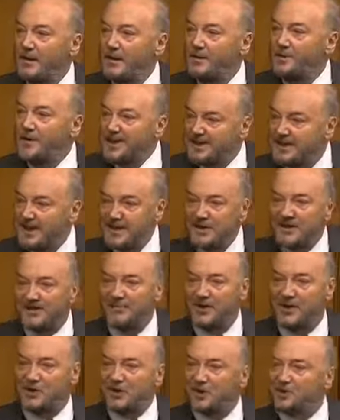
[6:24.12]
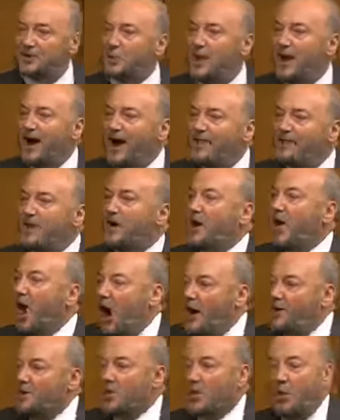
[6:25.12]
These individuals were either
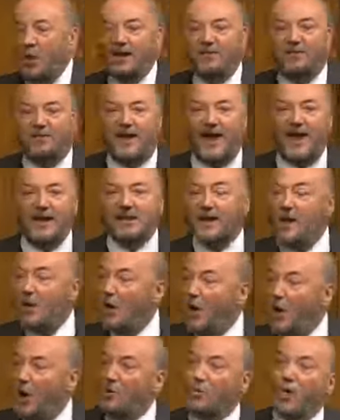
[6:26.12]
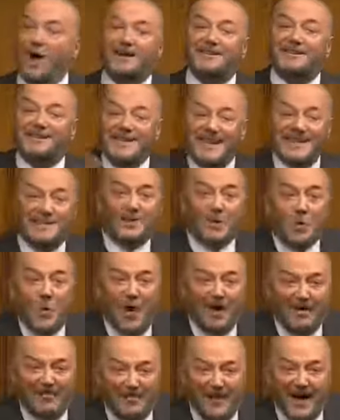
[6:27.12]
unqualified or were
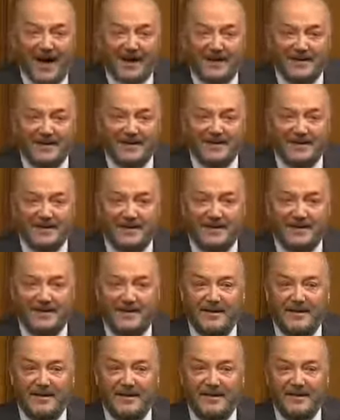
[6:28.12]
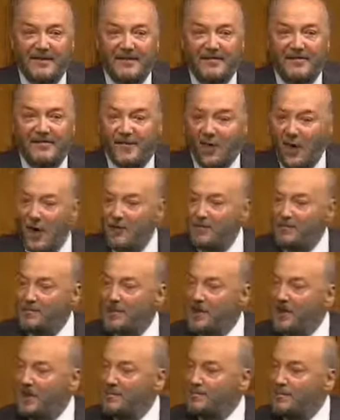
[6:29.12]
disqualified from
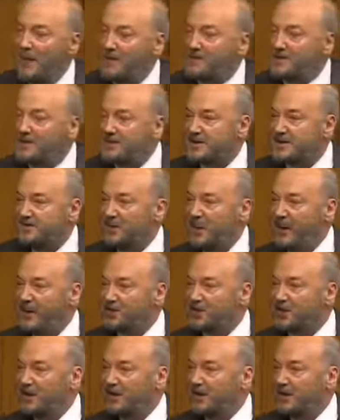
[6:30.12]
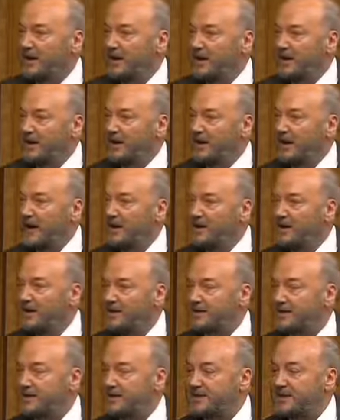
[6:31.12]
participation in
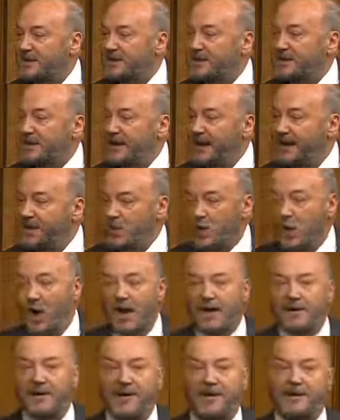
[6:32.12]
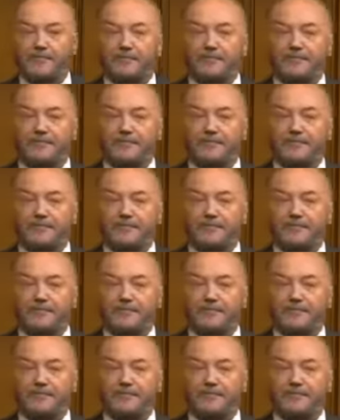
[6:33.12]
this inquiry.